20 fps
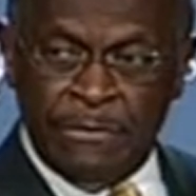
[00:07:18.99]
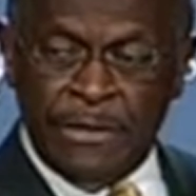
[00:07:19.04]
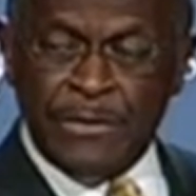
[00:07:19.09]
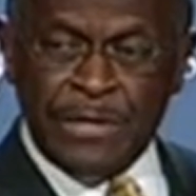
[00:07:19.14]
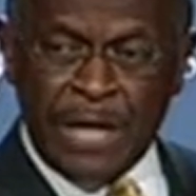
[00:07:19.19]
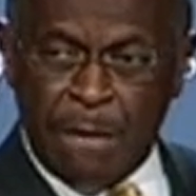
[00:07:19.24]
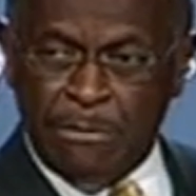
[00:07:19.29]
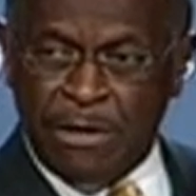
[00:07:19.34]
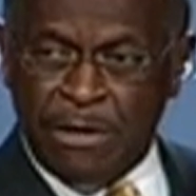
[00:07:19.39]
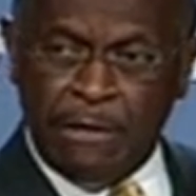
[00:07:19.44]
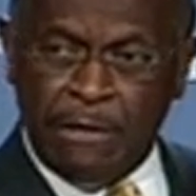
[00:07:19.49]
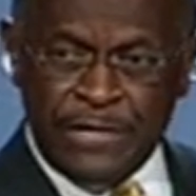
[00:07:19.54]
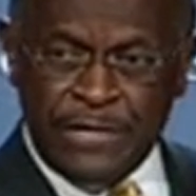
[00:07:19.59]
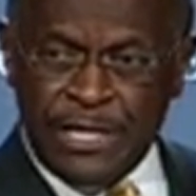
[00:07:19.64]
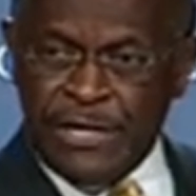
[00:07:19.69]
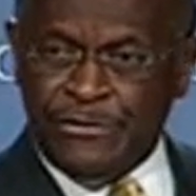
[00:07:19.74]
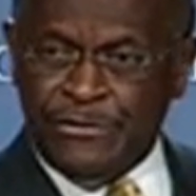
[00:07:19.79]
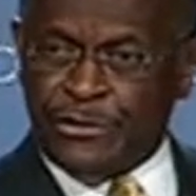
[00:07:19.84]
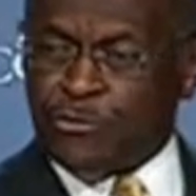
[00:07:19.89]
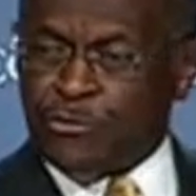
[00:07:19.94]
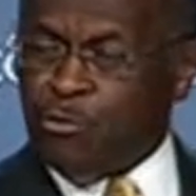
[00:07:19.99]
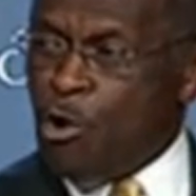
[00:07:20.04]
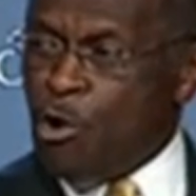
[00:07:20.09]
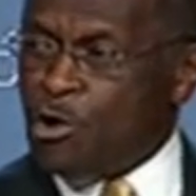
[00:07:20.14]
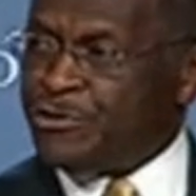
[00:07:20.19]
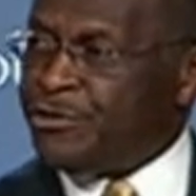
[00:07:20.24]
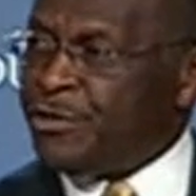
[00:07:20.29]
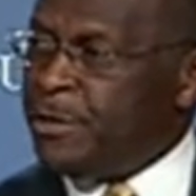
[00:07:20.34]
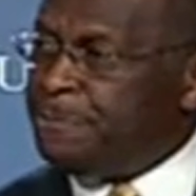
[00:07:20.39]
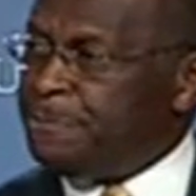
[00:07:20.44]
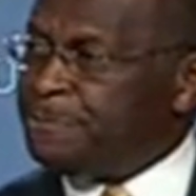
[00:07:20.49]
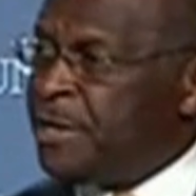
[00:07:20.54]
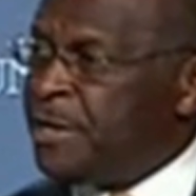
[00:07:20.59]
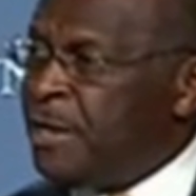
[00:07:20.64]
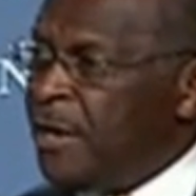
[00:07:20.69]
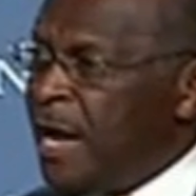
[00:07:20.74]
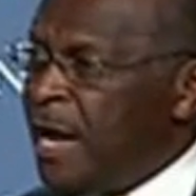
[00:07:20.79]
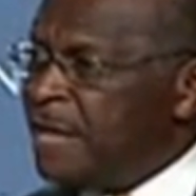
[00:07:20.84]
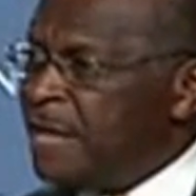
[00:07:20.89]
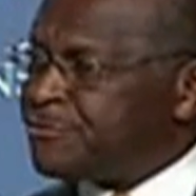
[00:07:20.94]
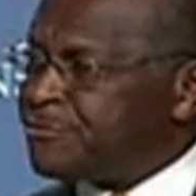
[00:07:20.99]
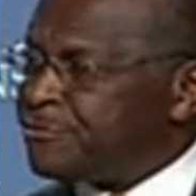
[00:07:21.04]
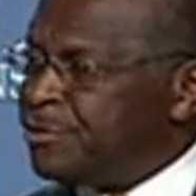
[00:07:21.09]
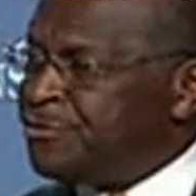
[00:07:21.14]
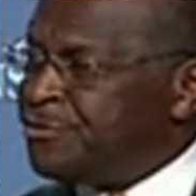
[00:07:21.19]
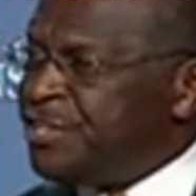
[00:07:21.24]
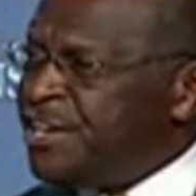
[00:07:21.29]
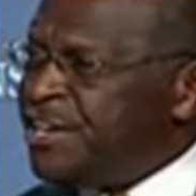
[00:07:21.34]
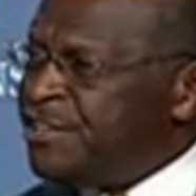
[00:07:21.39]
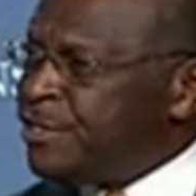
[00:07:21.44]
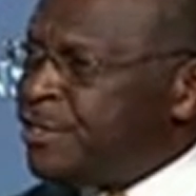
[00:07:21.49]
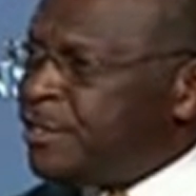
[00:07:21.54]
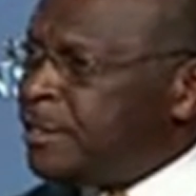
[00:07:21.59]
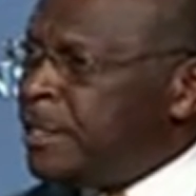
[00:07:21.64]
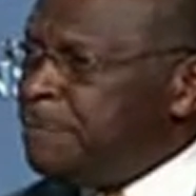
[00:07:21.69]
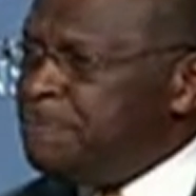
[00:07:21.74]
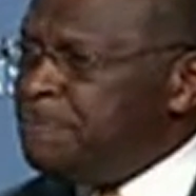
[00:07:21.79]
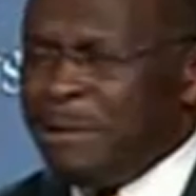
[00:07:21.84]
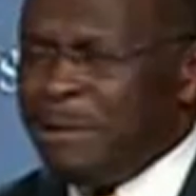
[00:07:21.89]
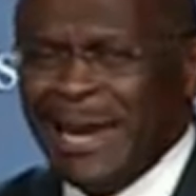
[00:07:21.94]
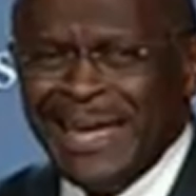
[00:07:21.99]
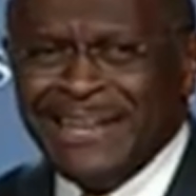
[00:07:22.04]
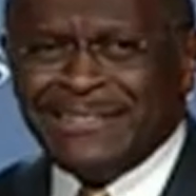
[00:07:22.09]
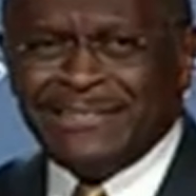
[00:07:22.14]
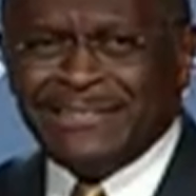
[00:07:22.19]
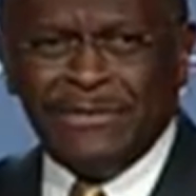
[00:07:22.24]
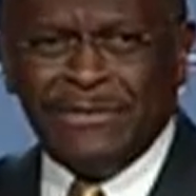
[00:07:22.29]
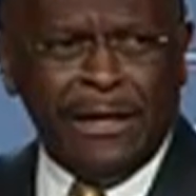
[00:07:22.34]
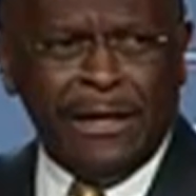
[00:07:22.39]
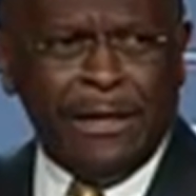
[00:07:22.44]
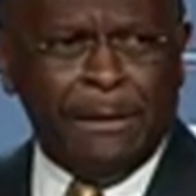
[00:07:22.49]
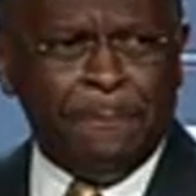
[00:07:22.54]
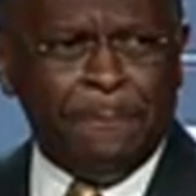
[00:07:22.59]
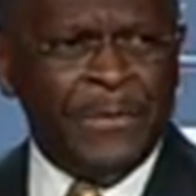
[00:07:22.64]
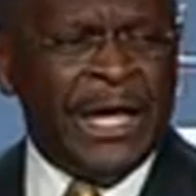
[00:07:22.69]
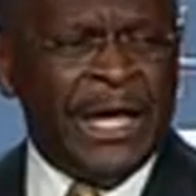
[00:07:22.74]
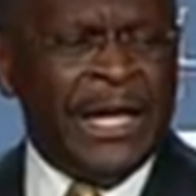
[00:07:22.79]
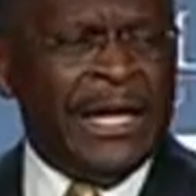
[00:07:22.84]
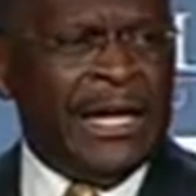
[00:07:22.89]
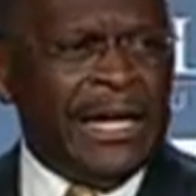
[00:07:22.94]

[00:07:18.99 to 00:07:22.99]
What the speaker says: the number of Aegis warships and strategically place them